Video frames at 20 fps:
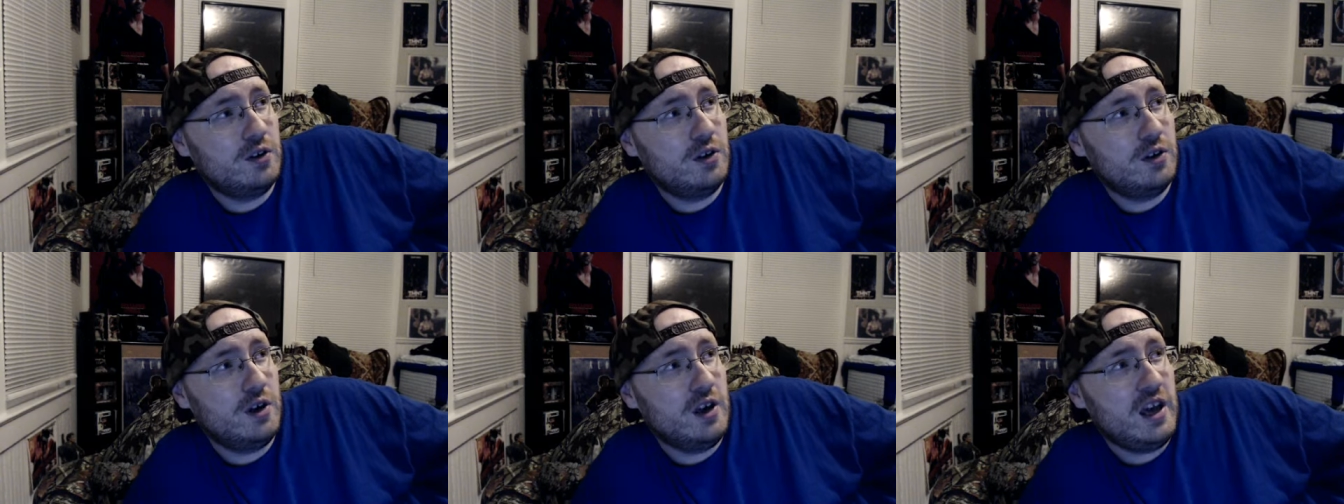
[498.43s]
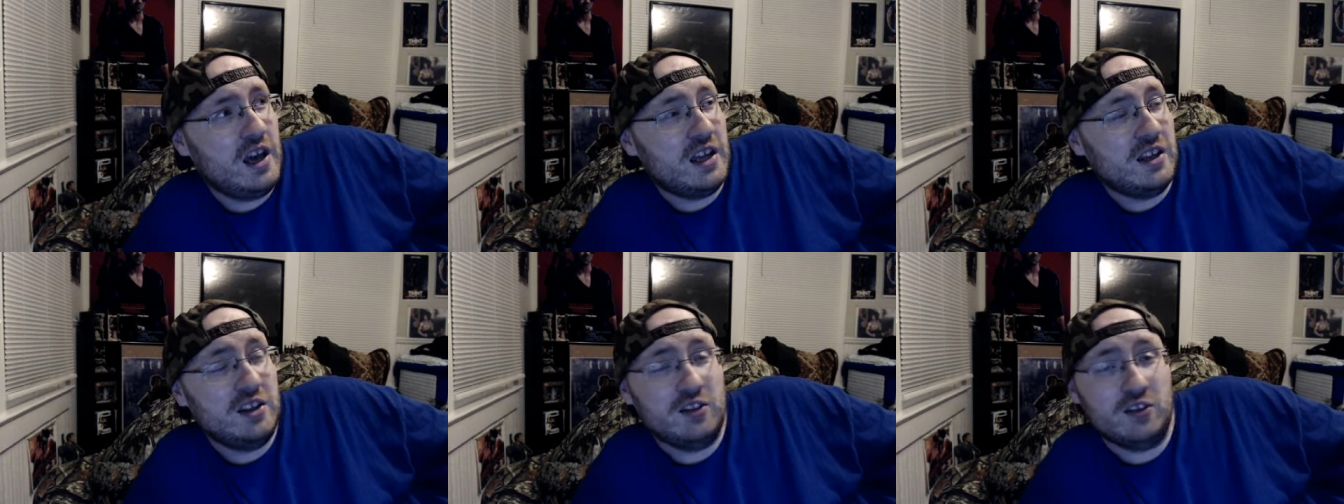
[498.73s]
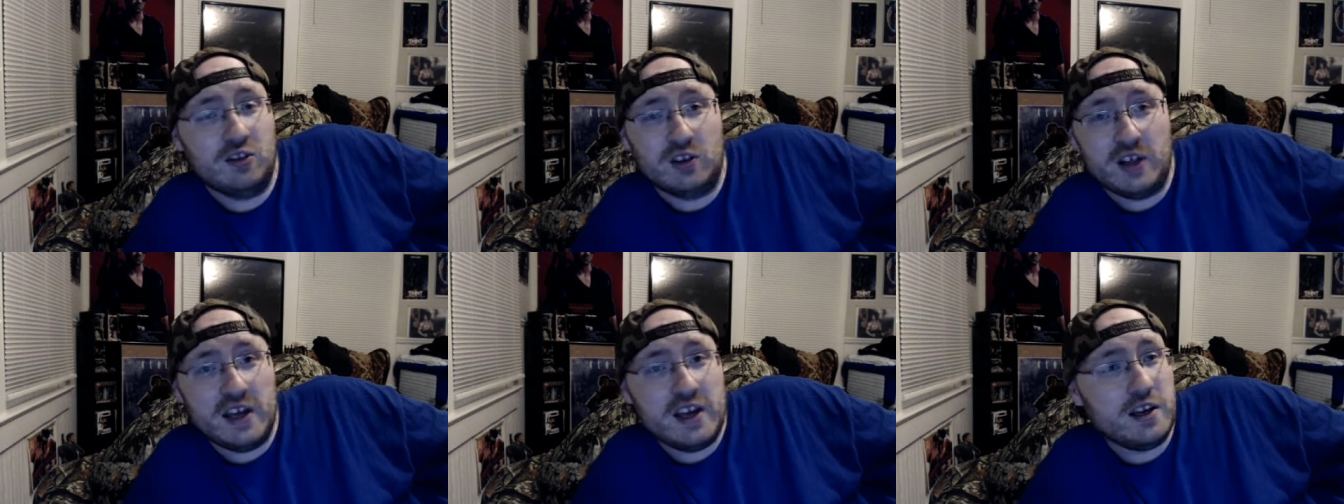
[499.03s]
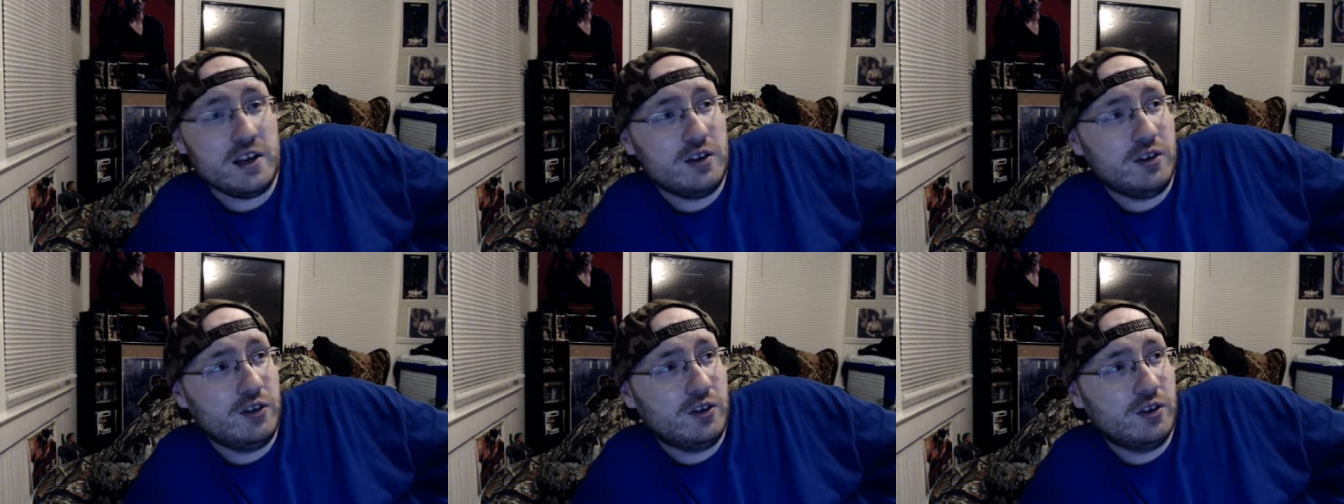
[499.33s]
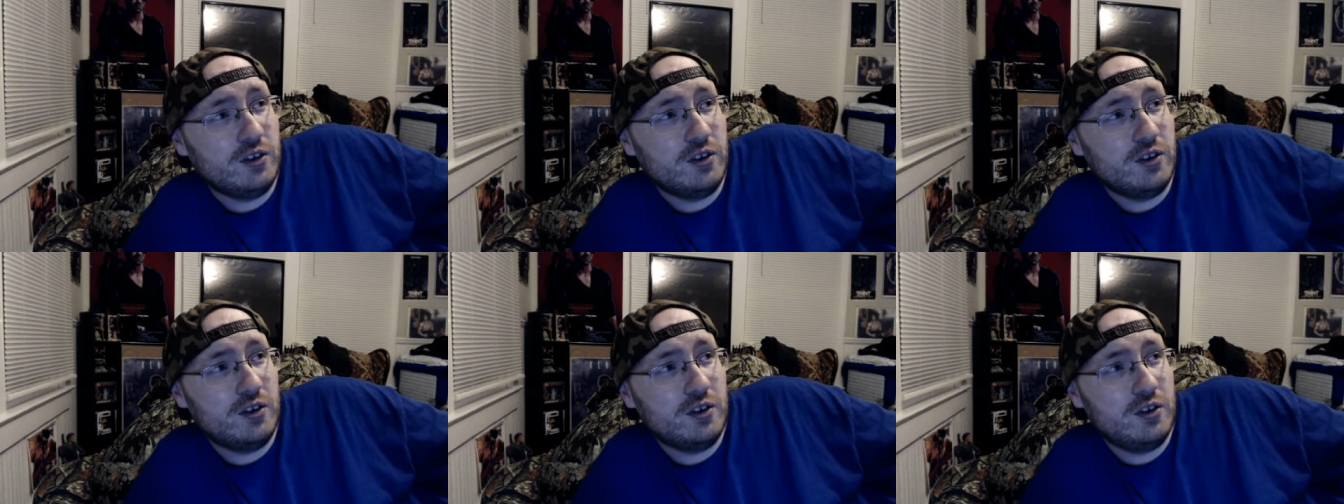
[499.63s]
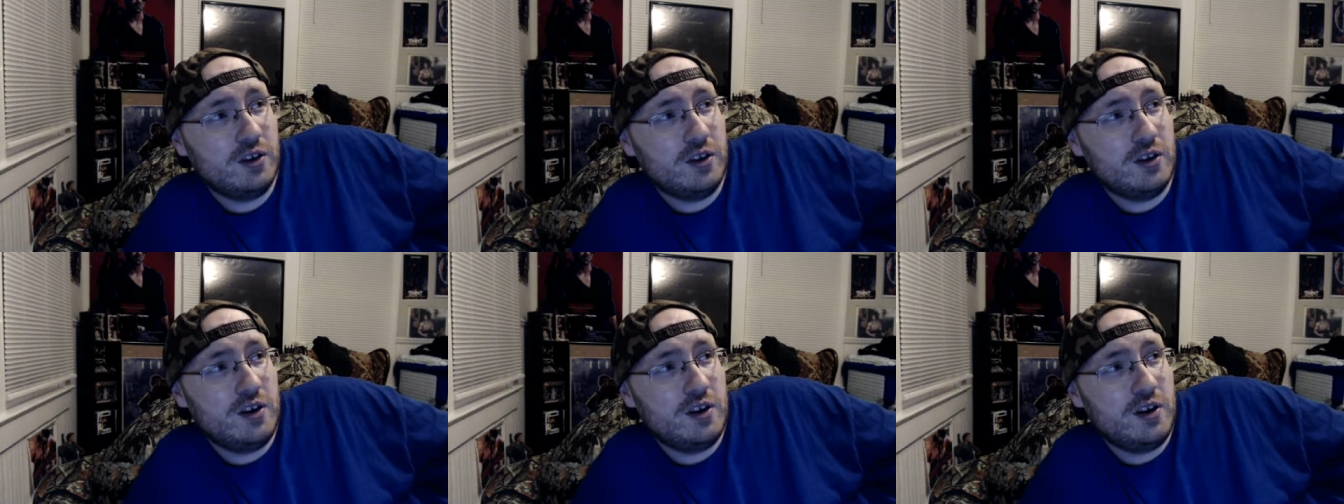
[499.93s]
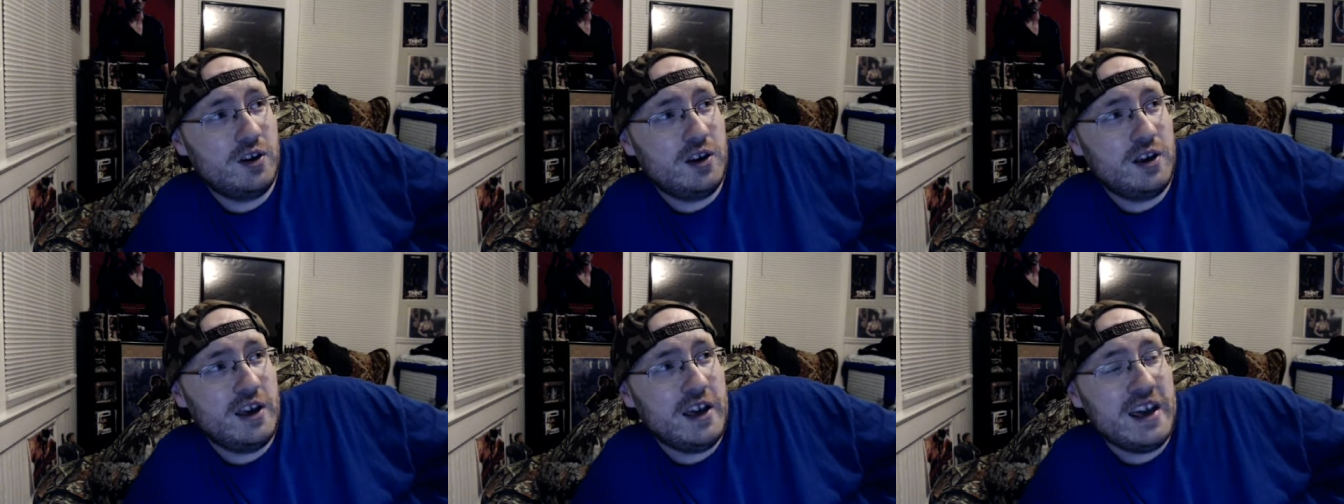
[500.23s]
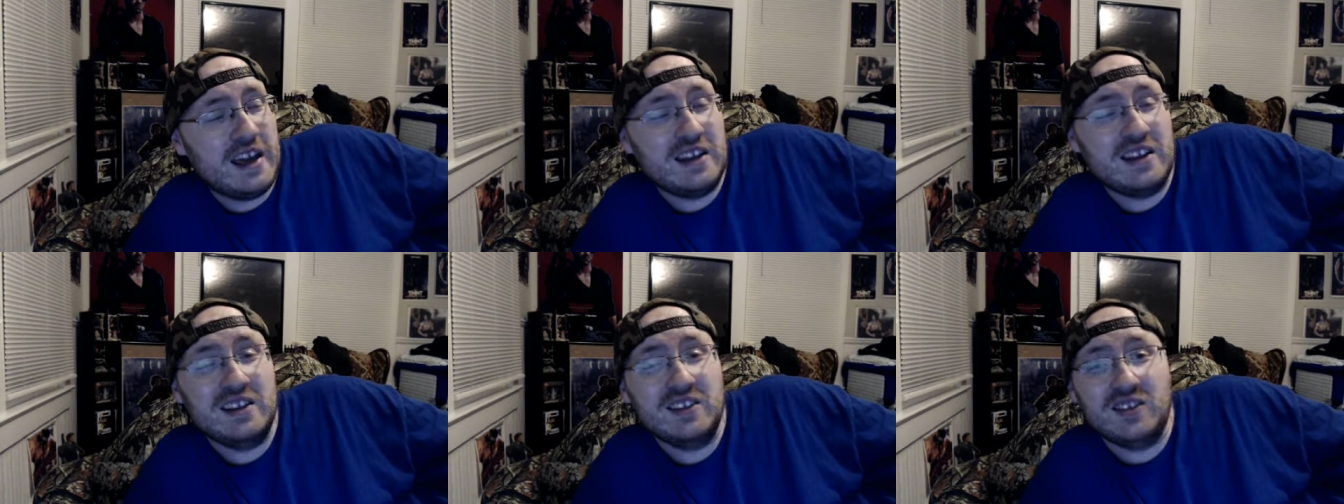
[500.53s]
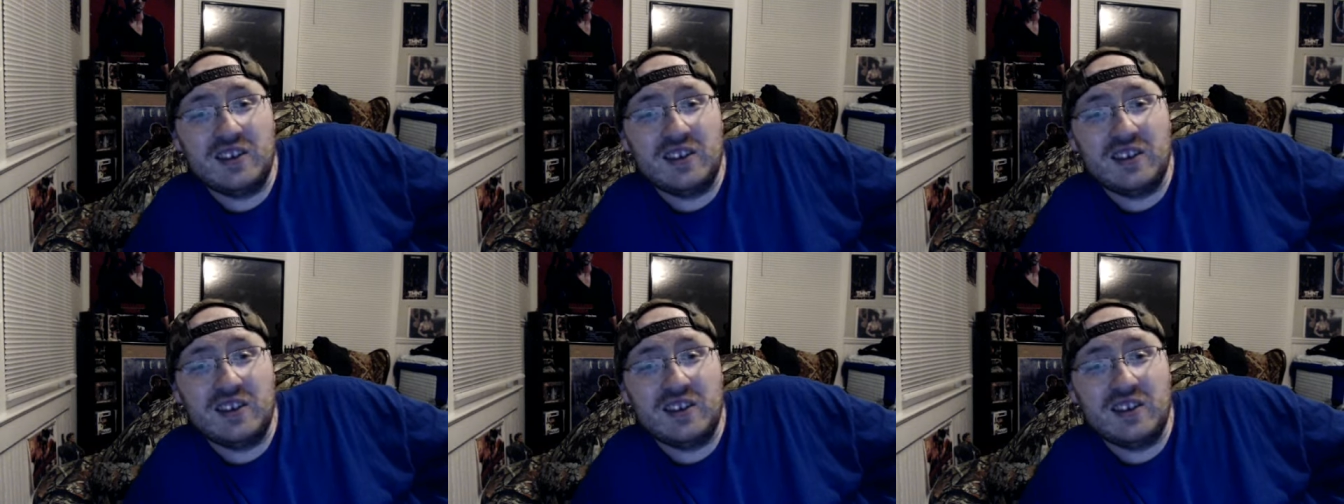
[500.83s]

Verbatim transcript: and his legs and his